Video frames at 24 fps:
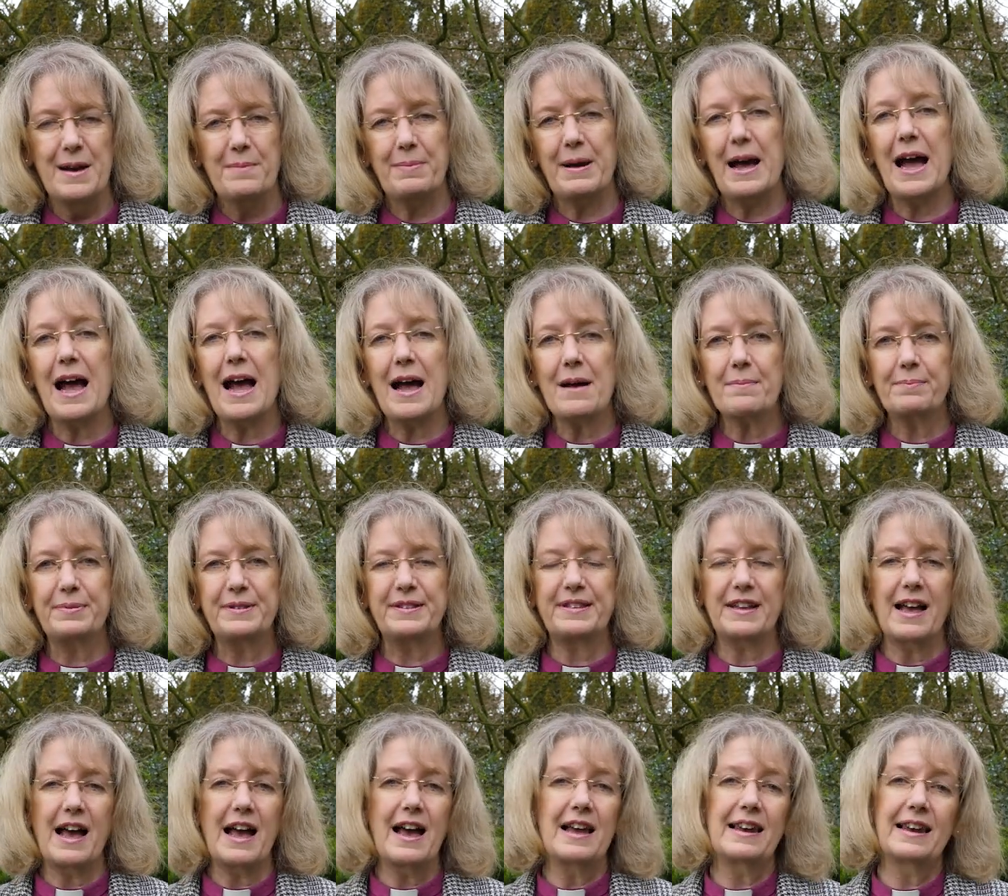Perhaps,
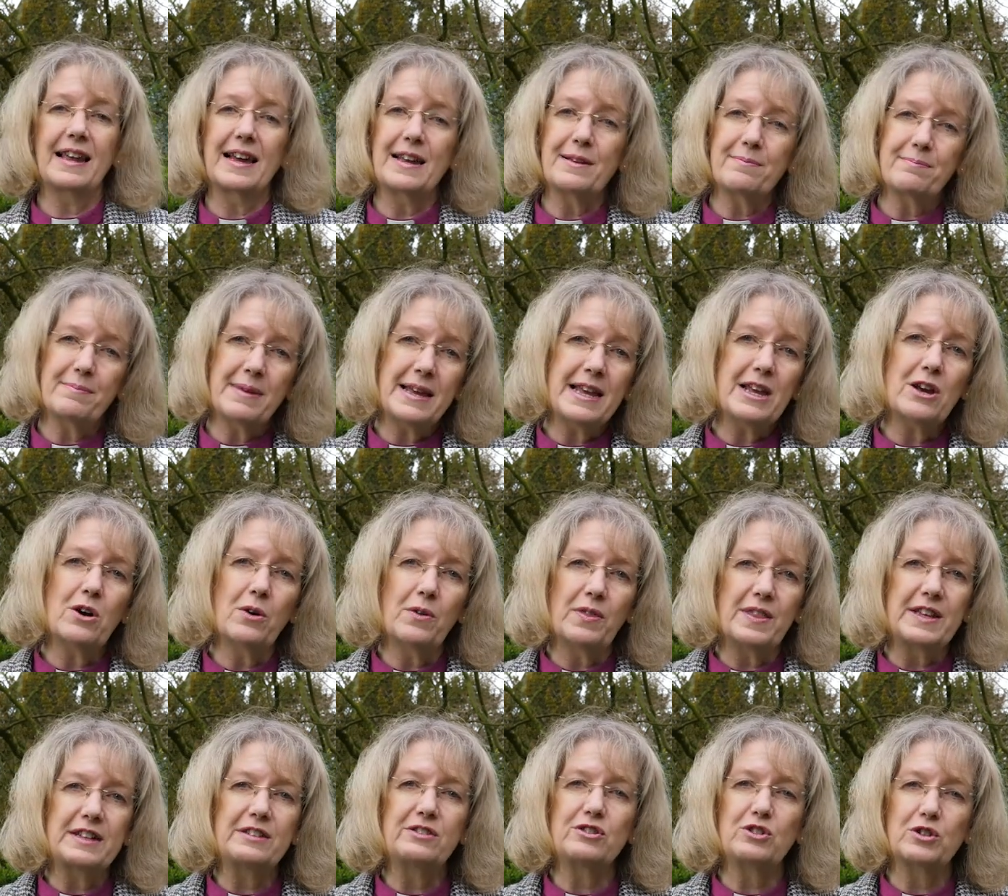like me on
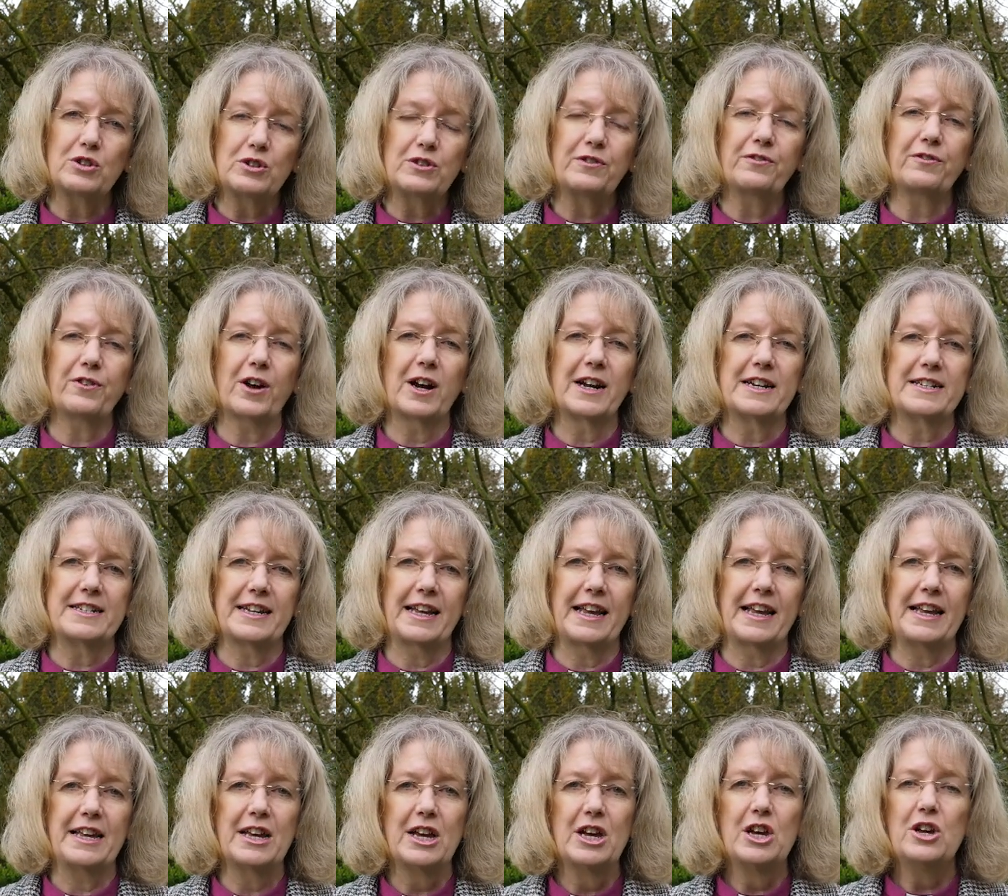this Good
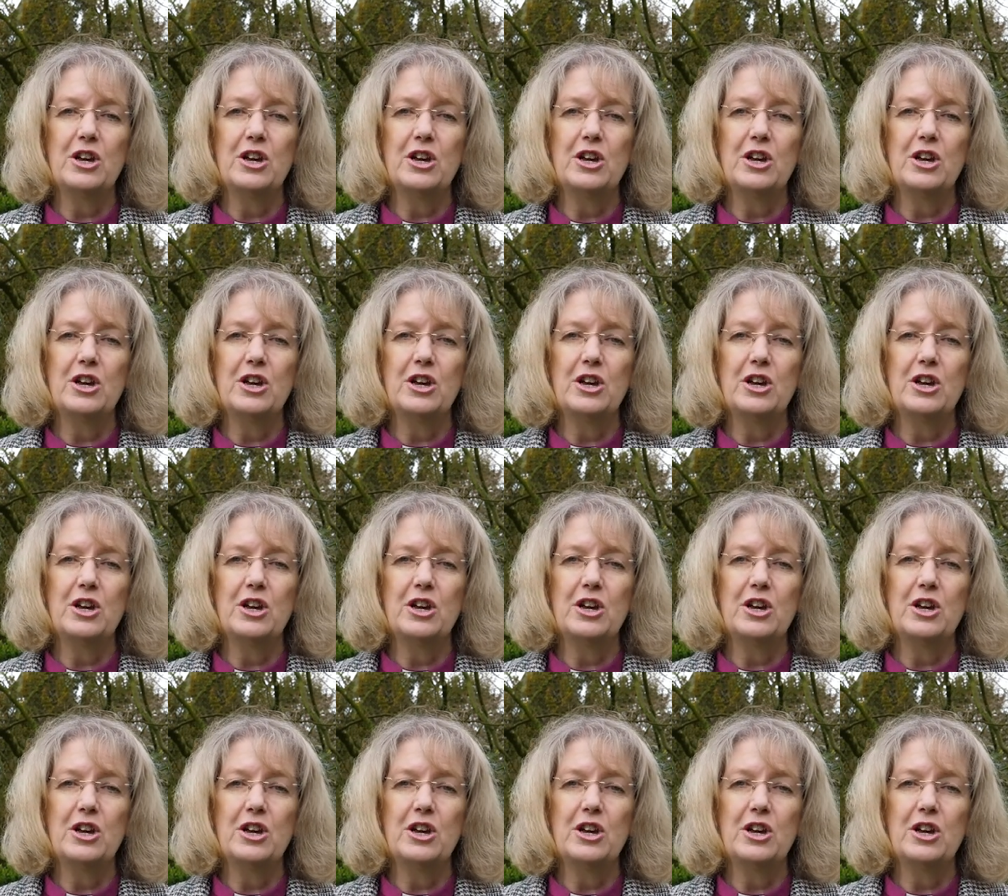Friday,